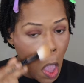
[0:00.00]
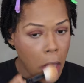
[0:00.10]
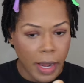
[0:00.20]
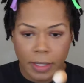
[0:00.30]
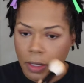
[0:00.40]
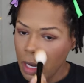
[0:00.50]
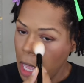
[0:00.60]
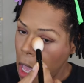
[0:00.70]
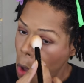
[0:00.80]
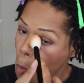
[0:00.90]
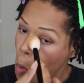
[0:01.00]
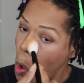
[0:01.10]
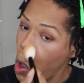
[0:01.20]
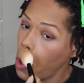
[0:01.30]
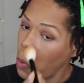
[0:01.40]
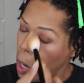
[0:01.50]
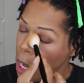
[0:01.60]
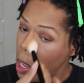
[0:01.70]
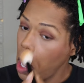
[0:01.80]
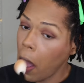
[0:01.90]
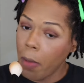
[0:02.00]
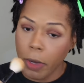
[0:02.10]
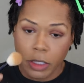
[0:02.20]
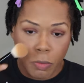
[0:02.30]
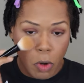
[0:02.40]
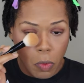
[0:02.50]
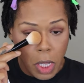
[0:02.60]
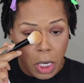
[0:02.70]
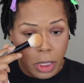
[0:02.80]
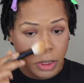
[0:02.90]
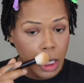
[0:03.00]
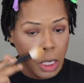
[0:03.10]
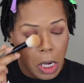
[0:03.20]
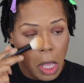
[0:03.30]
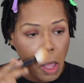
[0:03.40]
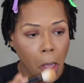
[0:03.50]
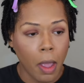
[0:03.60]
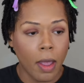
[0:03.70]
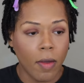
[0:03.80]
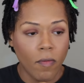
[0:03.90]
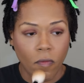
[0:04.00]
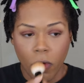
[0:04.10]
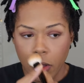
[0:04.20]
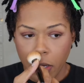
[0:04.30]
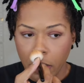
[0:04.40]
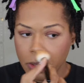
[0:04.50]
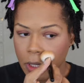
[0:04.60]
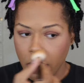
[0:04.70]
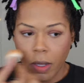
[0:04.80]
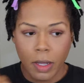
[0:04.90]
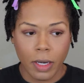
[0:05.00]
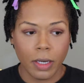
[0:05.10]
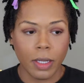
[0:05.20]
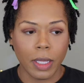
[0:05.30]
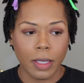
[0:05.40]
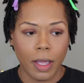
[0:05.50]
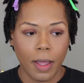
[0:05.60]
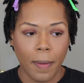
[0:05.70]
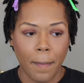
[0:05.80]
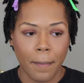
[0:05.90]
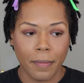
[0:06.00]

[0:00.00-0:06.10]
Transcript: And that's gonna help create a much more realistic look for the nose later on and look at that.